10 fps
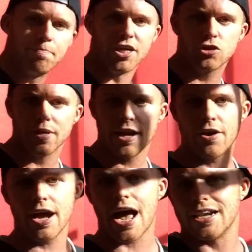impingement
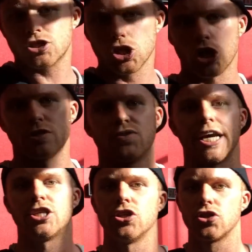area and it's loss of
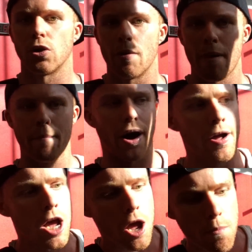tension. So remember,
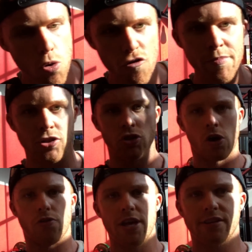movement's
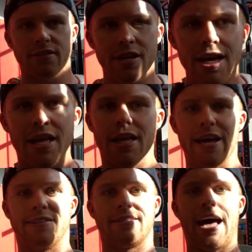not this,
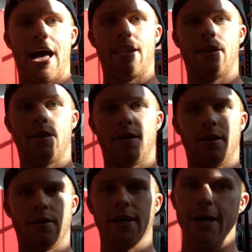it's that.
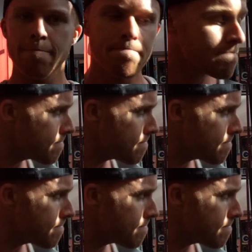Yeah?